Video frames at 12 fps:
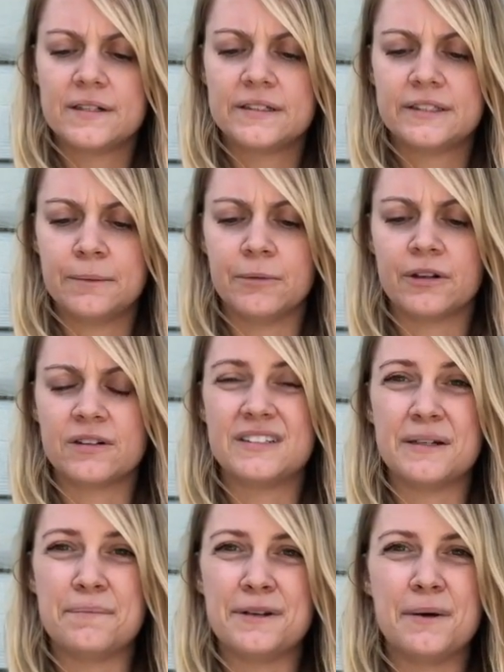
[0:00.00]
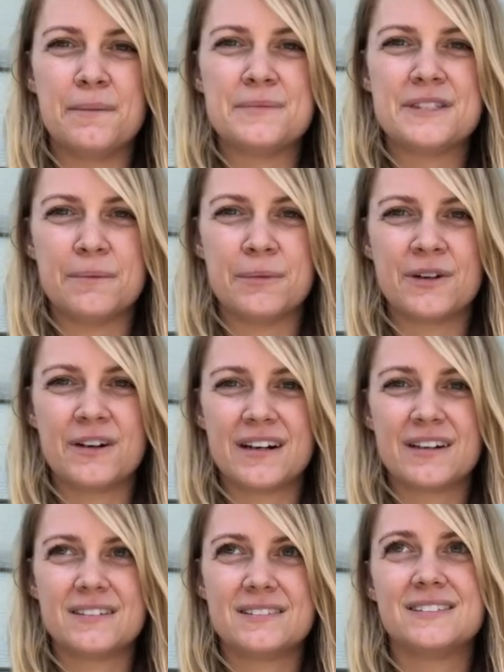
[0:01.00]
similar symptoms,
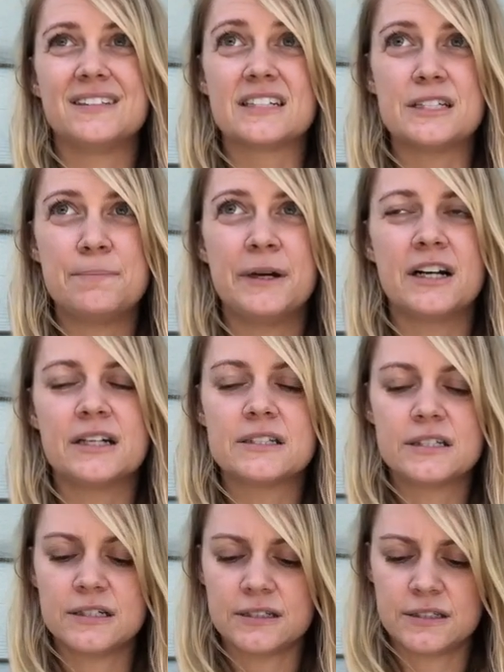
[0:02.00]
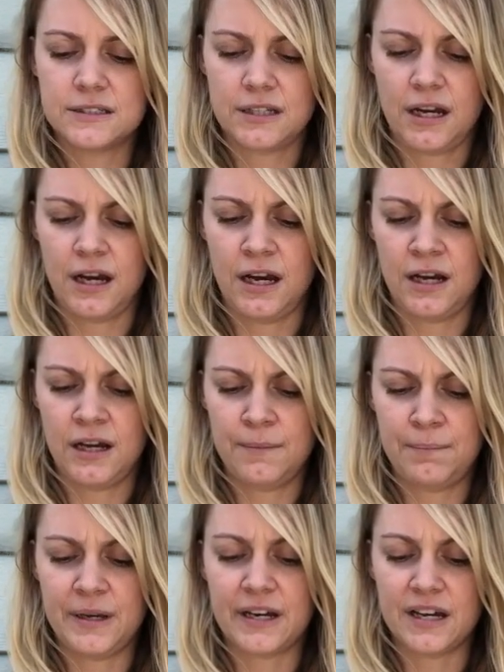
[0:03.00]
similar experiences,
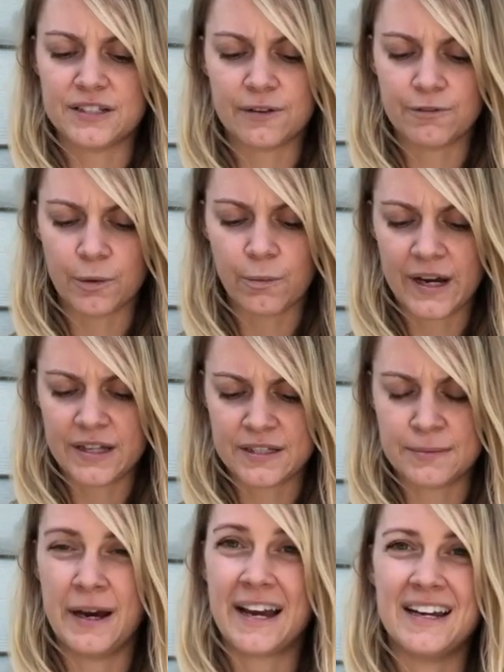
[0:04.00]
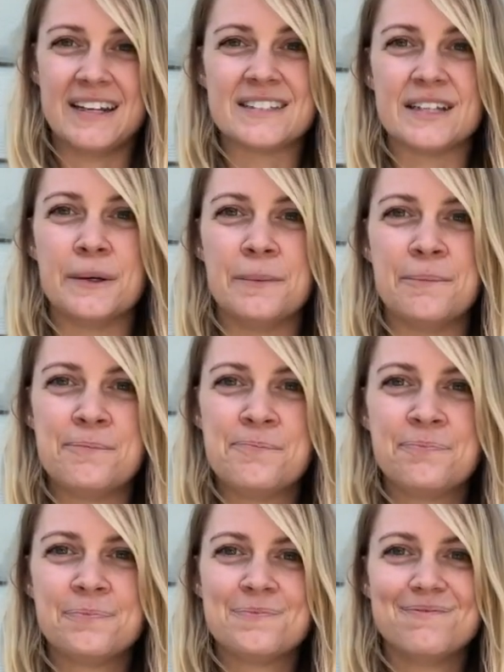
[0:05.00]
because of the way this mechanism
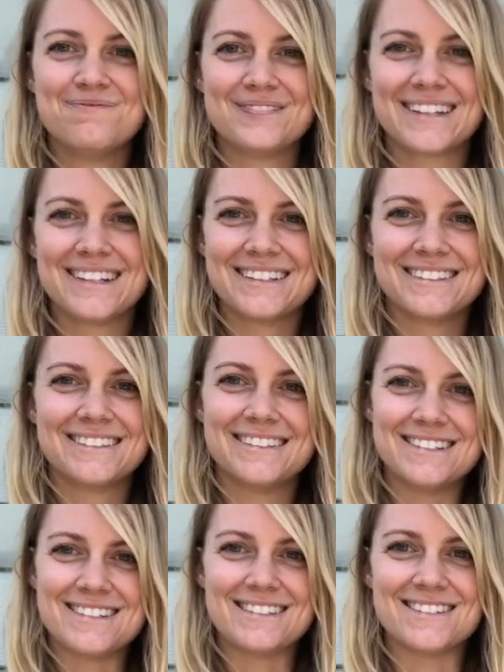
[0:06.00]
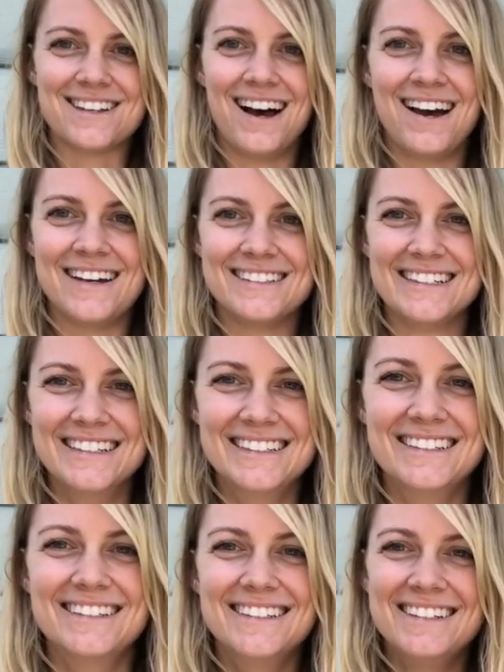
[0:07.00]
is designed,
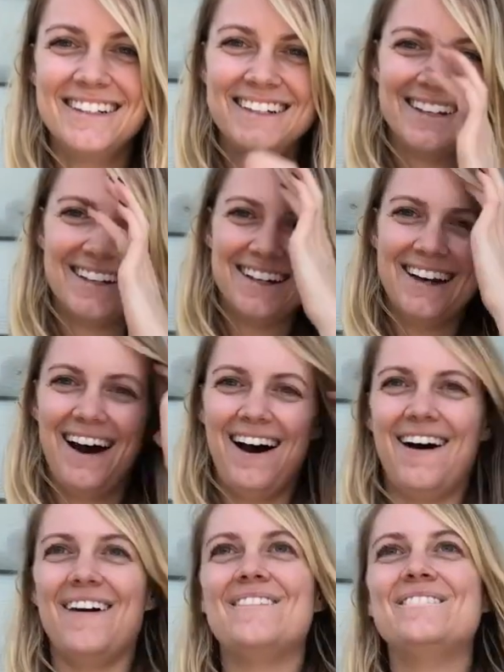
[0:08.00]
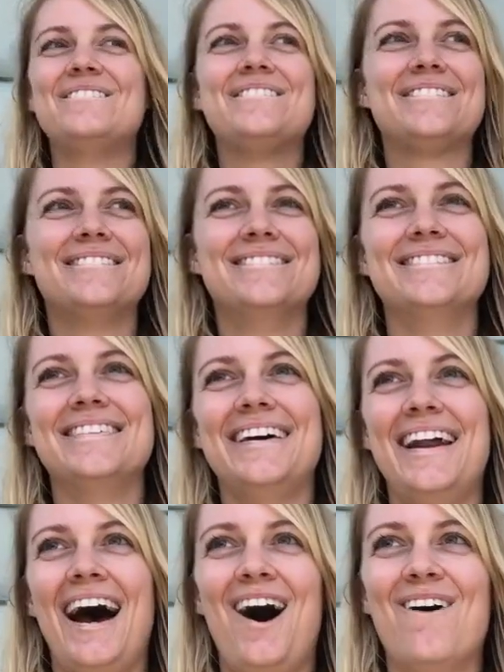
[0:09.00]

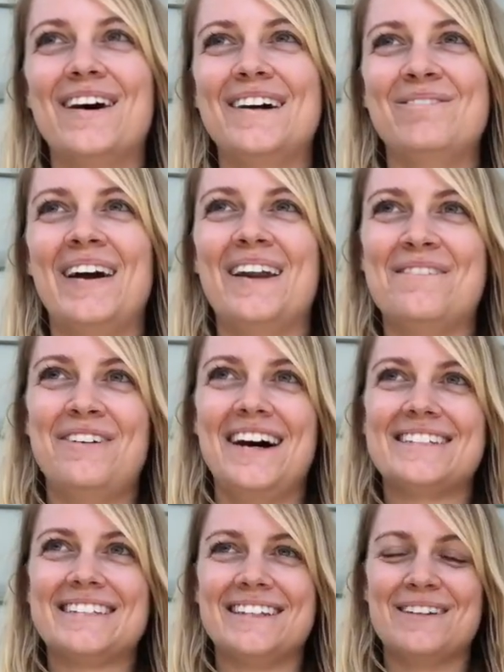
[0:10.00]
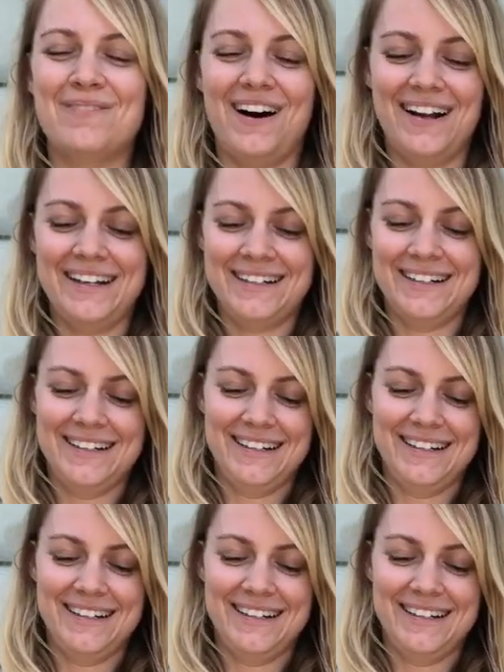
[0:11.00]
and how it manifests in the body.